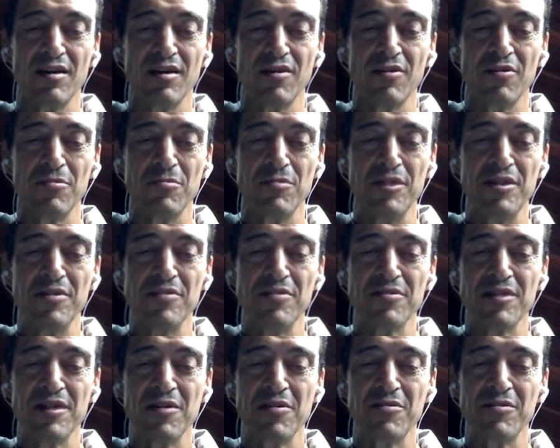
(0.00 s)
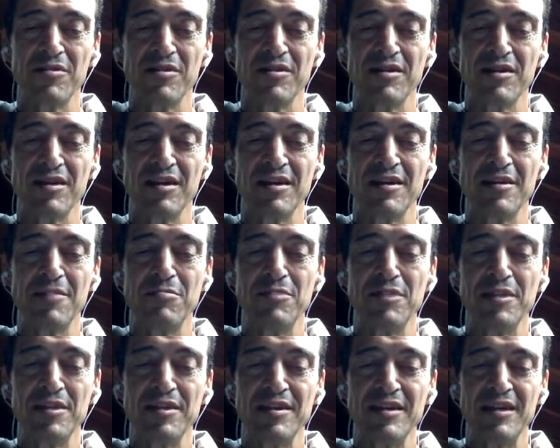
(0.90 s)
or beyond our
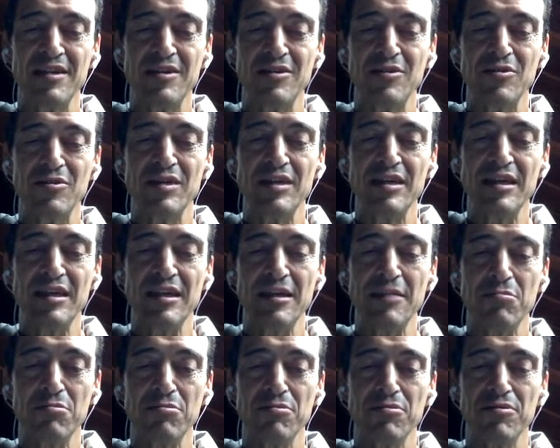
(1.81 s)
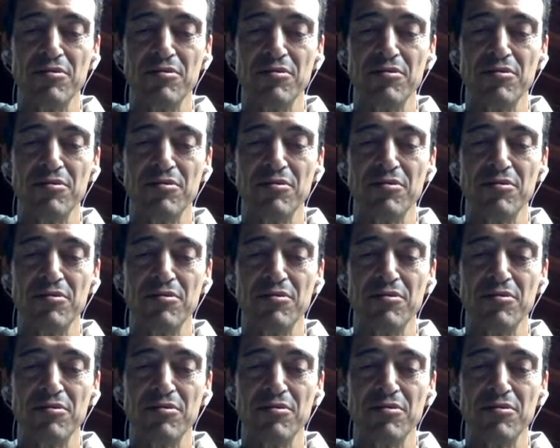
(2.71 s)
inability to keep